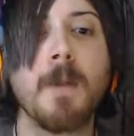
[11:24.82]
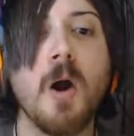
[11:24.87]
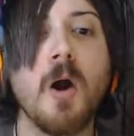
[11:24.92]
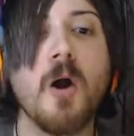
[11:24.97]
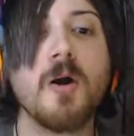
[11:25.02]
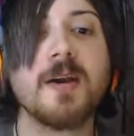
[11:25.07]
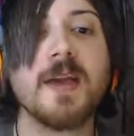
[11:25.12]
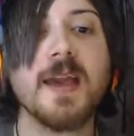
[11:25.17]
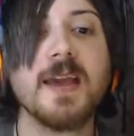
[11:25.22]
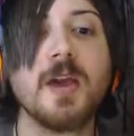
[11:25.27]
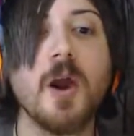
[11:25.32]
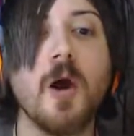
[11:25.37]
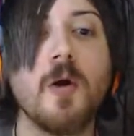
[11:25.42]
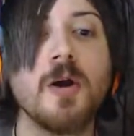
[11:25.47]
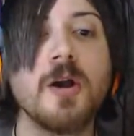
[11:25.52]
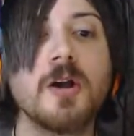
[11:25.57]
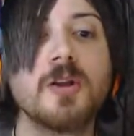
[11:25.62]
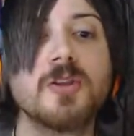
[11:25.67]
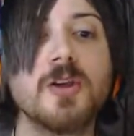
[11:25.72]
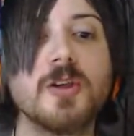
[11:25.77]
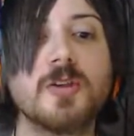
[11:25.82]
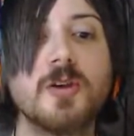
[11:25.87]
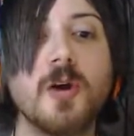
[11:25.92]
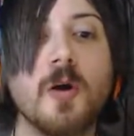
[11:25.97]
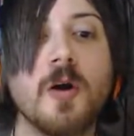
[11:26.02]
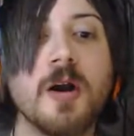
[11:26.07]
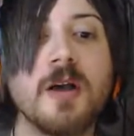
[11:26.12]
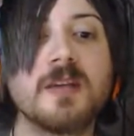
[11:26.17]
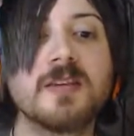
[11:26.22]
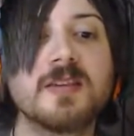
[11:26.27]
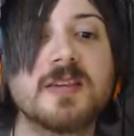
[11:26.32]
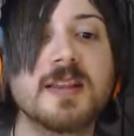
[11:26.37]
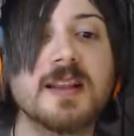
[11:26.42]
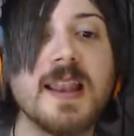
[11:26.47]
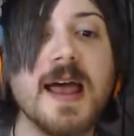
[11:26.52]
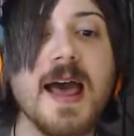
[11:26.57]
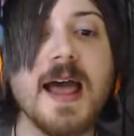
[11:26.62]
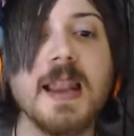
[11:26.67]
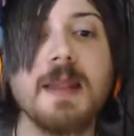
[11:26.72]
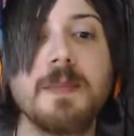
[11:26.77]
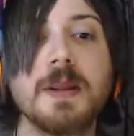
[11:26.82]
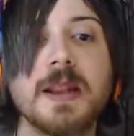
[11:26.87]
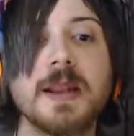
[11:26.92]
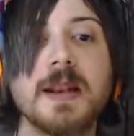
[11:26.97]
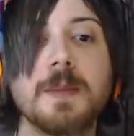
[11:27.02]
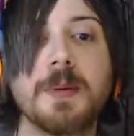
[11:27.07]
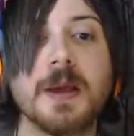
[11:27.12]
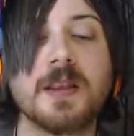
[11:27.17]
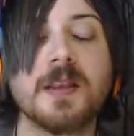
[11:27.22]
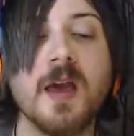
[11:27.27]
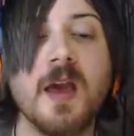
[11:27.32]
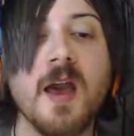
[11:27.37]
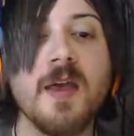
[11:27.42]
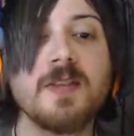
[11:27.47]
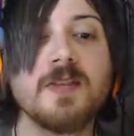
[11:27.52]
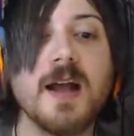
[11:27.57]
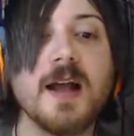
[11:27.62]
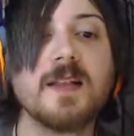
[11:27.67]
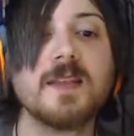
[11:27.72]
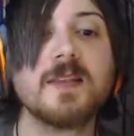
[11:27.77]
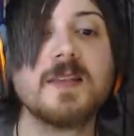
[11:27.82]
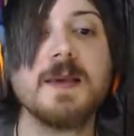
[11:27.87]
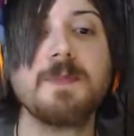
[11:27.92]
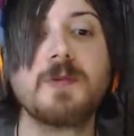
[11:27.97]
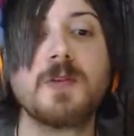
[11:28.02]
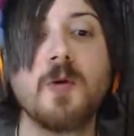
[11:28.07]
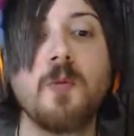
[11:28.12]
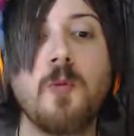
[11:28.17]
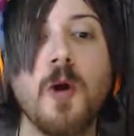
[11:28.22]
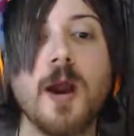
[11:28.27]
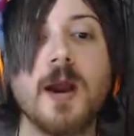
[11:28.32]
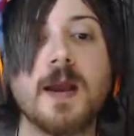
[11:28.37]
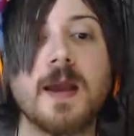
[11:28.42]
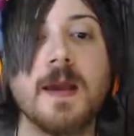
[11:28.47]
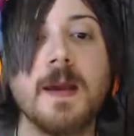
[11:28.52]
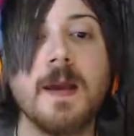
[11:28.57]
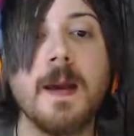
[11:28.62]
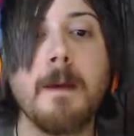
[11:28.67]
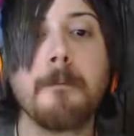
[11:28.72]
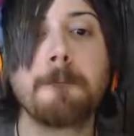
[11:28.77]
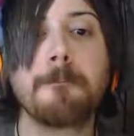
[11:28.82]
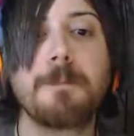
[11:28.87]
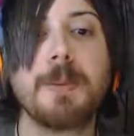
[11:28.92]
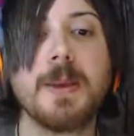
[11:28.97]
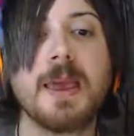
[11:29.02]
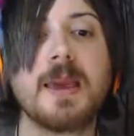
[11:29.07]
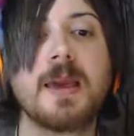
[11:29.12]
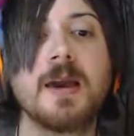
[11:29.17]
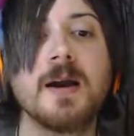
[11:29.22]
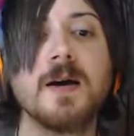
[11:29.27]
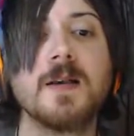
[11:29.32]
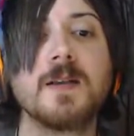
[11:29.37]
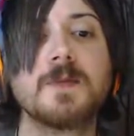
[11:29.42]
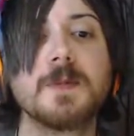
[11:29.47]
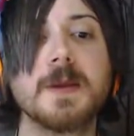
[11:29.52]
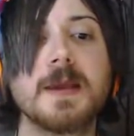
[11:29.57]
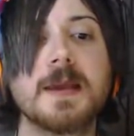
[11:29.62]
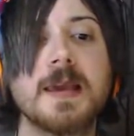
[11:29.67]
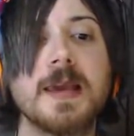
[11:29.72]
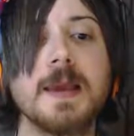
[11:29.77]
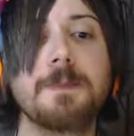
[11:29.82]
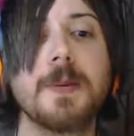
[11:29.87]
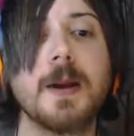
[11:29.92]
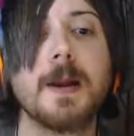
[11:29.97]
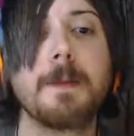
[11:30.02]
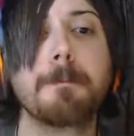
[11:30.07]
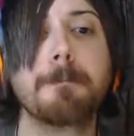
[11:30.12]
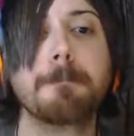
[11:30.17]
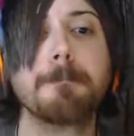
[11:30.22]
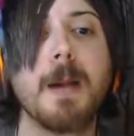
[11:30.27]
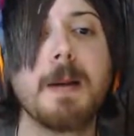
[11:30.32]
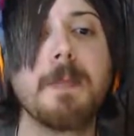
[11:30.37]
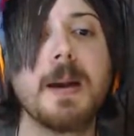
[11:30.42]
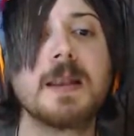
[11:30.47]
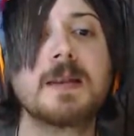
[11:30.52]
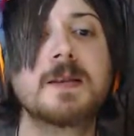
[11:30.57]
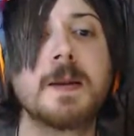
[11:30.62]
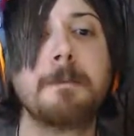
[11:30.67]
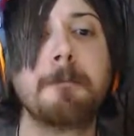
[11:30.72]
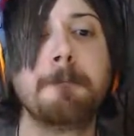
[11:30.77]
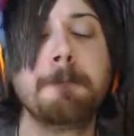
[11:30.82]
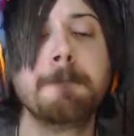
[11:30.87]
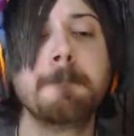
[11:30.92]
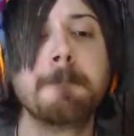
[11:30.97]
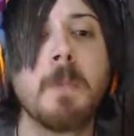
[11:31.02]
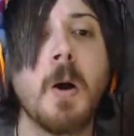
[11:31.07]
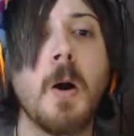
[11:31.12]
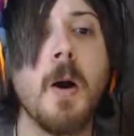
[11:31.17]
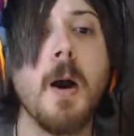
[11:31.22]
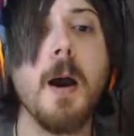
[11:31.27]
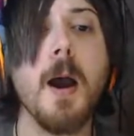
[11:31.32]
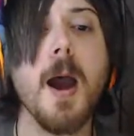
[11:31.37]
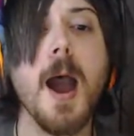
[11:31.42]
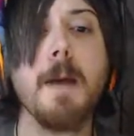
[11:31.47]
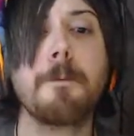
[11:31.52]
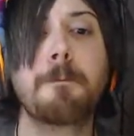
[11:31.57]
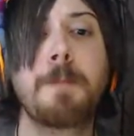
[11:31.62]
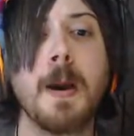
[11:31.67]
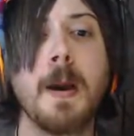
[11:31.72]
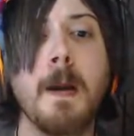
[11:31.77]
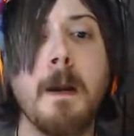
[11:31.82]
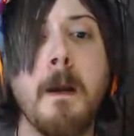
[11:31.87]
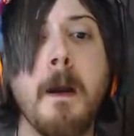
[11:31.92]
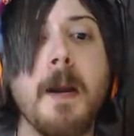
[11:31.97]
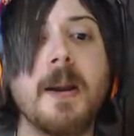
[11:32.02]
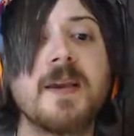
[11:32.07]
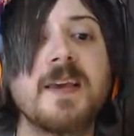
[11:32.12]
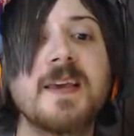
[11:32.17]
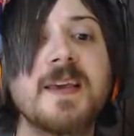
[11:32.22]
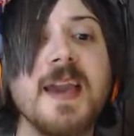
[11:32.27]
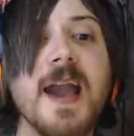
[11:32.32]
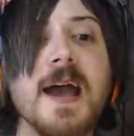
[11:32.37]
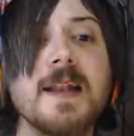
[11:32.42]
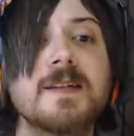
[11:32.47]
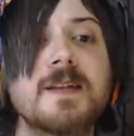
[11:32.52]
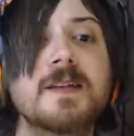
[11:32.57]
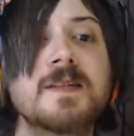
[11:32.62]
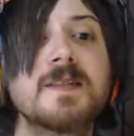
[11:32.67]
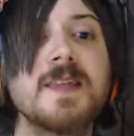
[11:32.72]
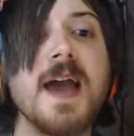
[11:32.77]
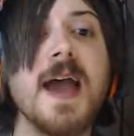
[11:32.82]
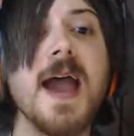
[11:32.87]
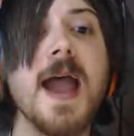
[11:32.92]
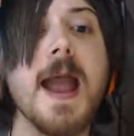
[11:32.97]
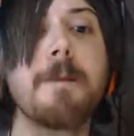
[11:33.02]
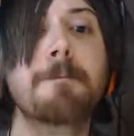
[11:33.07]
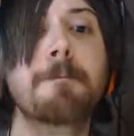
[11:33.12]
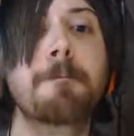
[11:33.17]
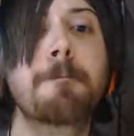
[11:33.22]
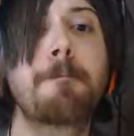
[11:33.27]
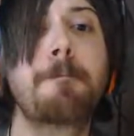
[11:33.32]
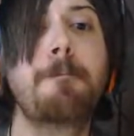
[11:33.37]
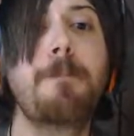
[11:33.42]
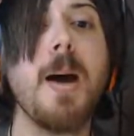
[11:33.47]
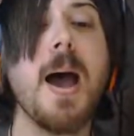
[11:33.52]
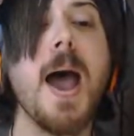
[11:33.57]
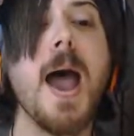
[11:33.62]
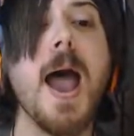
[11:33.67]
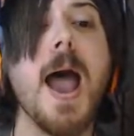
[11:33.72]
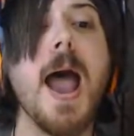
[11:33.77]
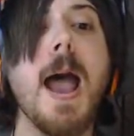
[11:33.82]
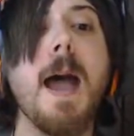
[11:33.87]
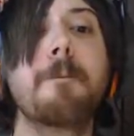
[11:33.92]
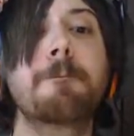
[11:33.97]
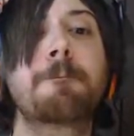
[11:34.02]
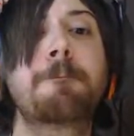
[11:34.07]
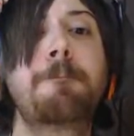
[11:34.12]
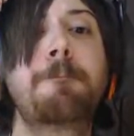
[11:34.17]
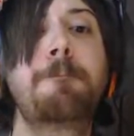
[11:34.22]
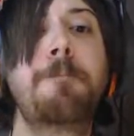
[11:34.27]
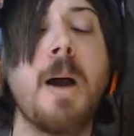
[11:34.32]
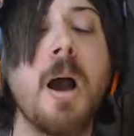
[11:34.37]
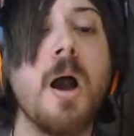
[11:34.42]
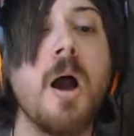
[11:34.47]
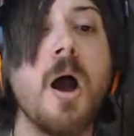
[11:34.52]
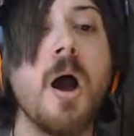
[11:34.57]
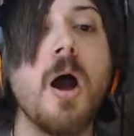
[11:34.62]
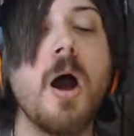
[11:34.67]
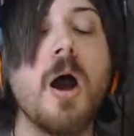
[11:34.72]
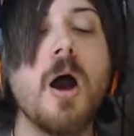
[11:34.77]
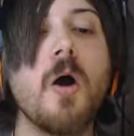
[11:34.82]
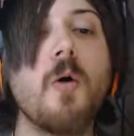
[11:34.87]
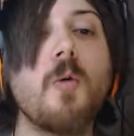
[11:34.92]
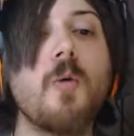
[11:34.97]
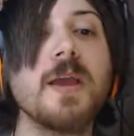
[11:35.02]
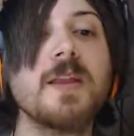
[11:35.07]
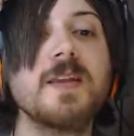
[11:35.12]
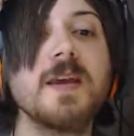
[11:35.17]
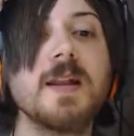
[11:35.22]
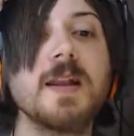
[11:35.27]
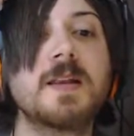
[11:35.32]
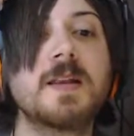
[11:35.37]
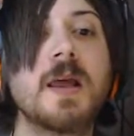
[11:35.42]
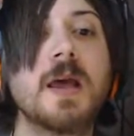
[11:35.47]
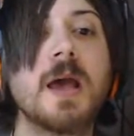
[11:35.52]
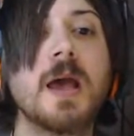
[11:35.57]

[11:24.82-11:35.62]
Okay, go. Just go. Slalom a little bit. That seems to work because we keep our momentum. Up. Get there. Bop. We did it.